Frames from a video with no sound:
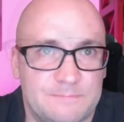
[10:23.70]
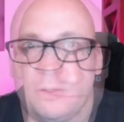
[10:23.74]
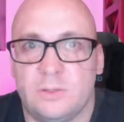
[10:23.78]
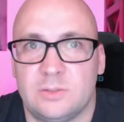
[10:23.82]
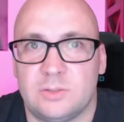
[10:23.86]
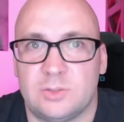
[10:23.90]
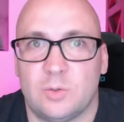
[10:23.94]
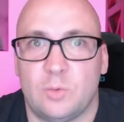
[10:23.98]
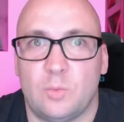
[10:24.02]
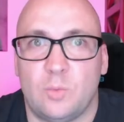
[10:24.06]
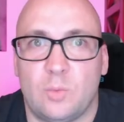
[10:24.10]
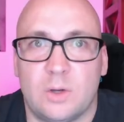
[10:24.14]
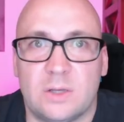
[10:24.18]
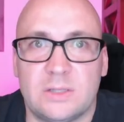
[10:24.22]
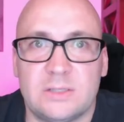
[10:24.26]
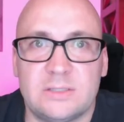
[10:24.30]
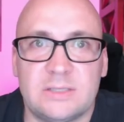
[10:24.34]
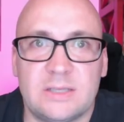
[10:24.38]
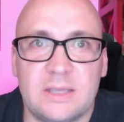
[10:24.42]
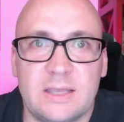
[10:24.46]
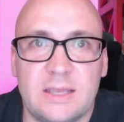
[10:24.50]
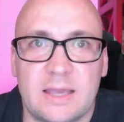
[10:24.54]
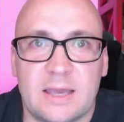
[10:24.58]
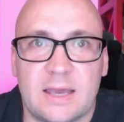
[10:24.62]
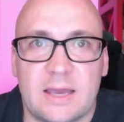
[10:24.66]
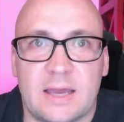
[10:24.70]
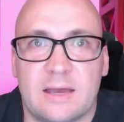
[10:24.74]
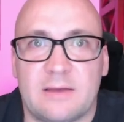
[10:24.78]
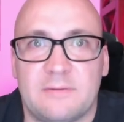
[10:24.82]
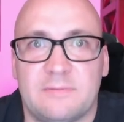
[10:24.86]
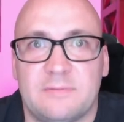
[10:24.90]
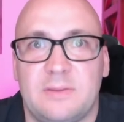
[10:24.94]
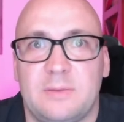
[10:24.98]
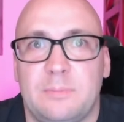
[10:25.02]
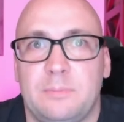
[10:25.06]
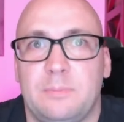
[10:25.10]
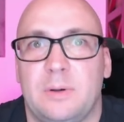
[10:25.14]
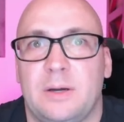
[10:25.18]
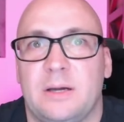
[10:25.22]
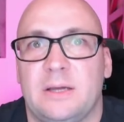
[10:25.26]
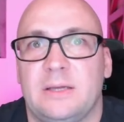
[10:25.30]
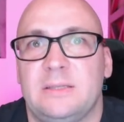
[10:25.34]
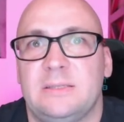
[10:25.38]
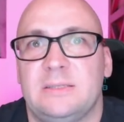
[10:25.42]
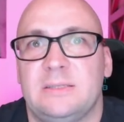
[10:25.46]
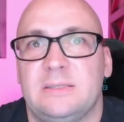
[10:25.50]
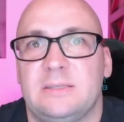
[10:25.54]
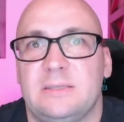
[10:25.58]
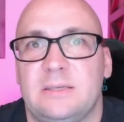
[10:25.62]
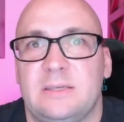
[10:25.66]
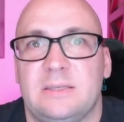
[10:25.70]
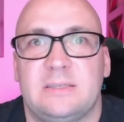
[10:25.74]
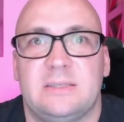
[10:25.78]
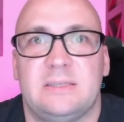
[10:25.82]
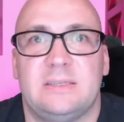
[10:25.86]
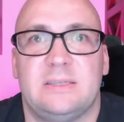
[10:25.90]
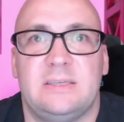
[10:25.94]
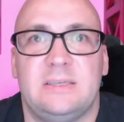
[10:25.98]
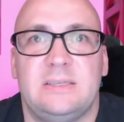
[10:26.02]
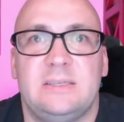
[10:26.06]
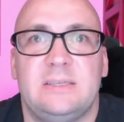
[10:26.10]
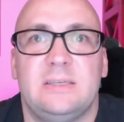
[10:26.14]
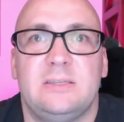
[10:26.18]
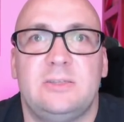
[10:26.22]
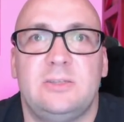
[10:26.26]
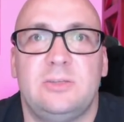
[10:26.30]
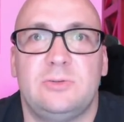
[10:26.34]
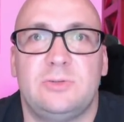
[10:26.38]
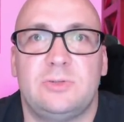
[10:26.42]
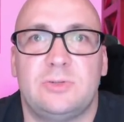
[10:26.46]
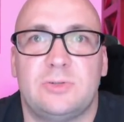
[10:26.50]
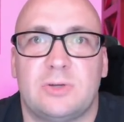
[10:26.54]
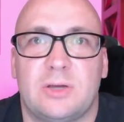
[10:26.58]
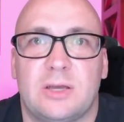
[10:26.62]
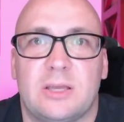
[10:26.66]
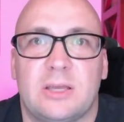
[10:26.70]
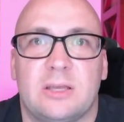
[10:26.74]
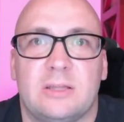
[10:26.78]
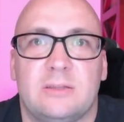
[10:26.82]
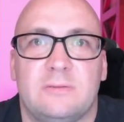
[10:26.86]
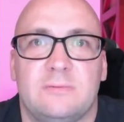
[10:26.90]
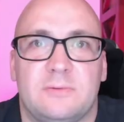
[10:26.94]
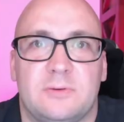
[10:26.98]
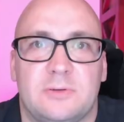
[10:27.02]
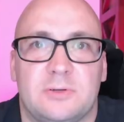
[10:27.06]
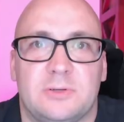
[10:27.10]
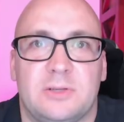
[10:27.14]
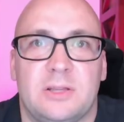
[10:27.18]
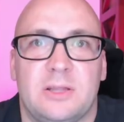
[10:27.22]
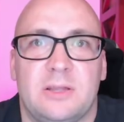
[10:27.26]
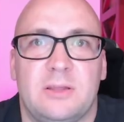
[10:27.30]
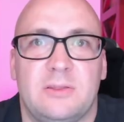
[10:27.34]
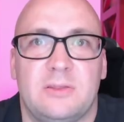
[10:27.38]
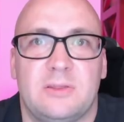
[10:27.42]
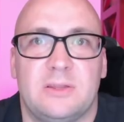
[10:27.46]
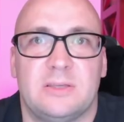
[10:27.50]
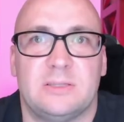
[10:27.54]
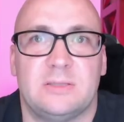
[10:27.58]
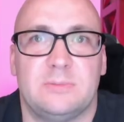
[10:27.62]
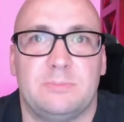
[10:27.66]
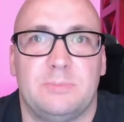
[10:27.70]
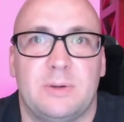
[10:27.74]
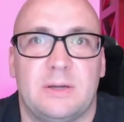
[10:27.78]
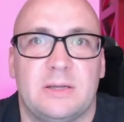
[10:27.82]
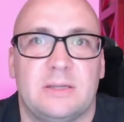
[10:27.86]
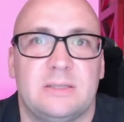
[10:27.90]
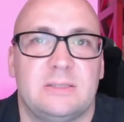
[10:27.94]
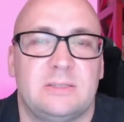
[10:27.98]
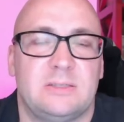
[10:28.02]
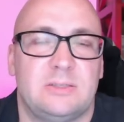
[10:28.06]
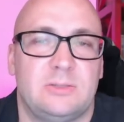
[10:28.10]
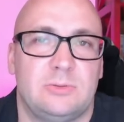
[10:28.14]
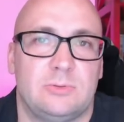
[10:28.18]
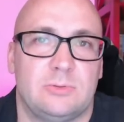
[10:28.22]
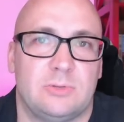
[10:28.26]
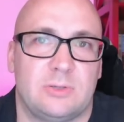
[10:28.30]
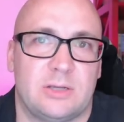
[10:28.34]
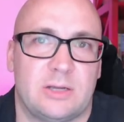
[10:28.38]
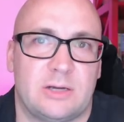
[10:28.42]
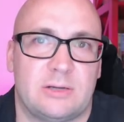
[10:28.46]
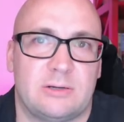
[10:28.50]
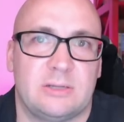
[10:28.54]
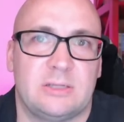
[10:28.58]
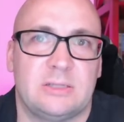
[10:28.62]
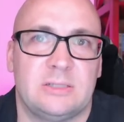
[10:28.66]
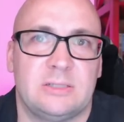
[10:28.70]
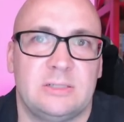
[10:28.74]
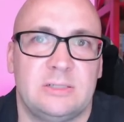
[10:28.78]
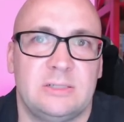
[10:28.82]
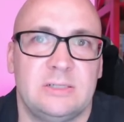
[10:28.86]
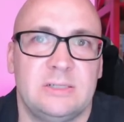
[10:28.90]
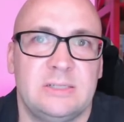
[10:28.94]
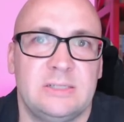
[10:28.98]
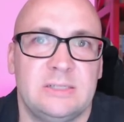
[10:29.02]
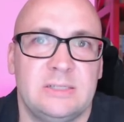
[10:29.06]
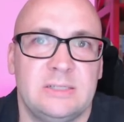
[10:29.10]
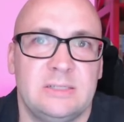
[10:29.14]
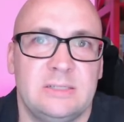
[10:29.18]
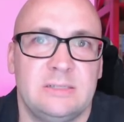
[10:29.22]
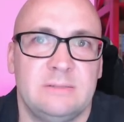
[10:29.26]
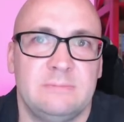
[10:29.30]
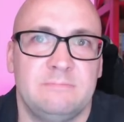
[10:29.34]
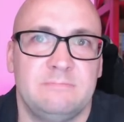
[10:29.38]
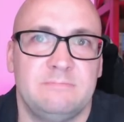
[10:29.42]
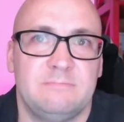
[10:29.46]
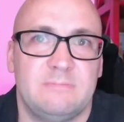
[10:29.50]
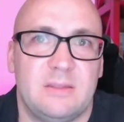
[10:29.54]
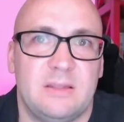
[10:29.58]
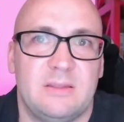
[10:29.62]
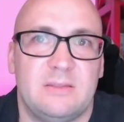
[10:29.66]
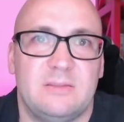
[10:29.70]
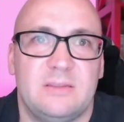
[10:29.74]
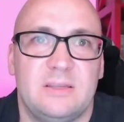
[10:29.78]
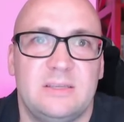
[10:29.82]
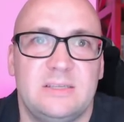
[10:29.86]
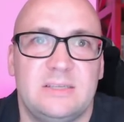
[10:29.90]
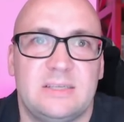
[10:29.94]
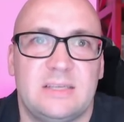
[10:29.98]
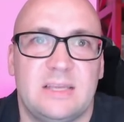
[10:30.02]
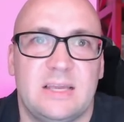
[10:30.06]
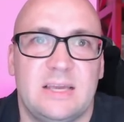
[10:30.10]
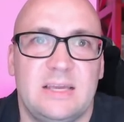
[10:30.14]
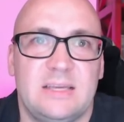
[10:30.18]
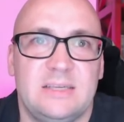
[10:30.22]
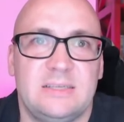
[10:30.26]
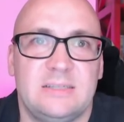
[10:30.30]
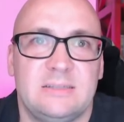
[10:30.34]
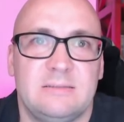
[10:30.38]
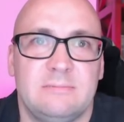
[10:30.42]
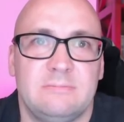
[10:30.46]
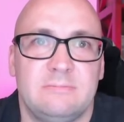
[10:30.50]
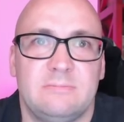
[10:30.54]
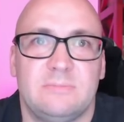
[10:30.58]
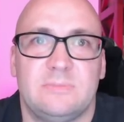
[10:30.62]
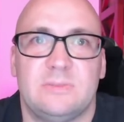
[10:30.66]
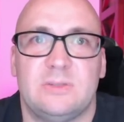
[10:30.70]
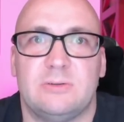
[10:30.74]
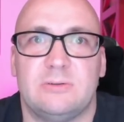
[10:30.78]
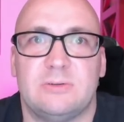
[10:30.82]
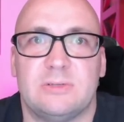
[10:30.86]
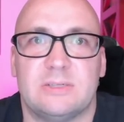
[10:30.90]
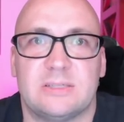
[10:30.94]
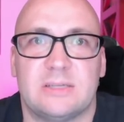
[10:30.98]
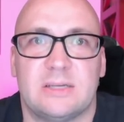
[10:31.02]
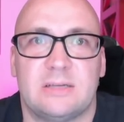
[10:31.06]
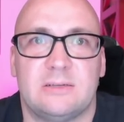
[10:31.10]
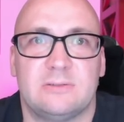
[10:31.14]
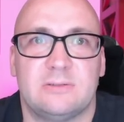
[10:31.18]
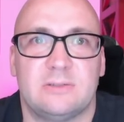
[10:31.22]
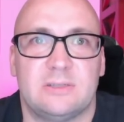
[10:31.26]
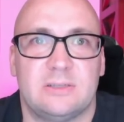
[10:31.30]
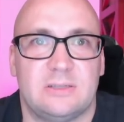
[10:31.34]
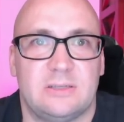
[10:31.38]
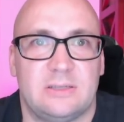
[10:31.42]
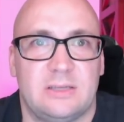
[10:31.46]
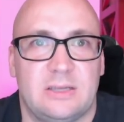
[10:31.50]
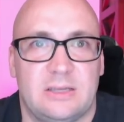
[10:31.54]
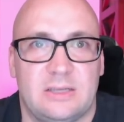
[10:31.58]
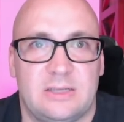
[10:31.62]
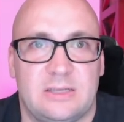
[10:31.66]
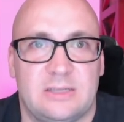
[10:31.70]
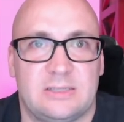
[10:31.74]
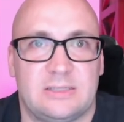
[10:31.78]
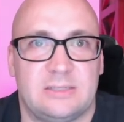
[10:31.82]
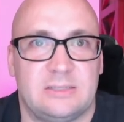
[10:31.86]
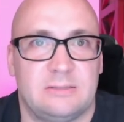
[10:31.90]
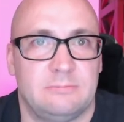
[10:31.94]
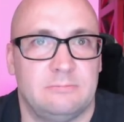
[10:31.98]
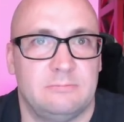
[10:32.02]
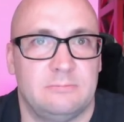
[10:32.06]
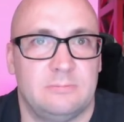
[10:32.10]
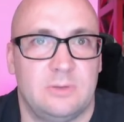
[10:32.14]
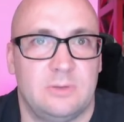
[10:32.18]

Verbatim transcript: So once I have the bytes, it's easy to try converting these bytes to characters. In this case, the result is